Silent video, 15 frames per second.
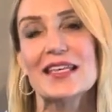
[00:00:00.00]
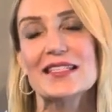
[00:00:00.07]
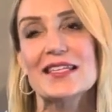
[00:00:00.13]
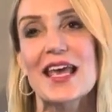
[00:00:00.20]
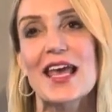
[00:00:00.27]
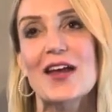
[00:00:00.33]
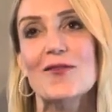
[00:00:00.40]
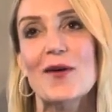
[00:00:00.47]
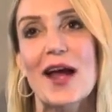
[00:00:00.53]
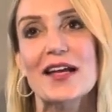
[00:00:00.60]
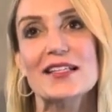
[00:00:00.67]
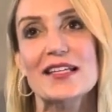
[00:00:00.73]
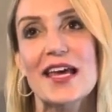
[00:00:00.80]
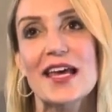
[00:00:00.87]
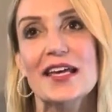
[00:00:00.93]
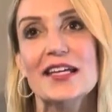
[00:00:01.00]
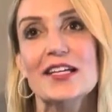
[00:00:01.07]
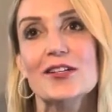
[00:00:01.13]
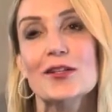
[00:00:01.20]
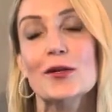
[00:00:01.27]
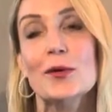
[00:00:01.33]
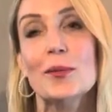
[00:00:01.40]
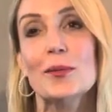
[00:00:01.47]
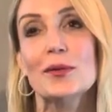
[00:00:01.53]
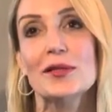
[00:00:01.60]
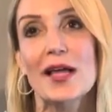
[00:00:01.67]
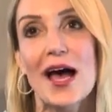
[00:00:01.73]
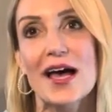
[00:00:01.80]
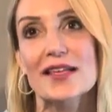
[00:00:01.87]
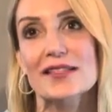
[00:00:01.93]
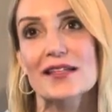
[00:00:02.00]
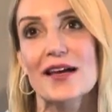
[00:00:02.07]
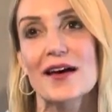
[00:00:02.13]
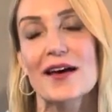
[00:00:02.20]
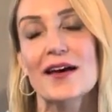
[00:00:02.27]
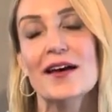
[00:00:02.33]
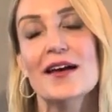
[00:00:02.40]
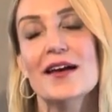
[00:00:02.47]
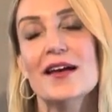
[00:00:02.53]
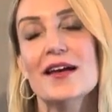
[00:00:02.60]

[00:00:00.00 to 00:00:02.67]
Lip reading: It's a rectangular plaza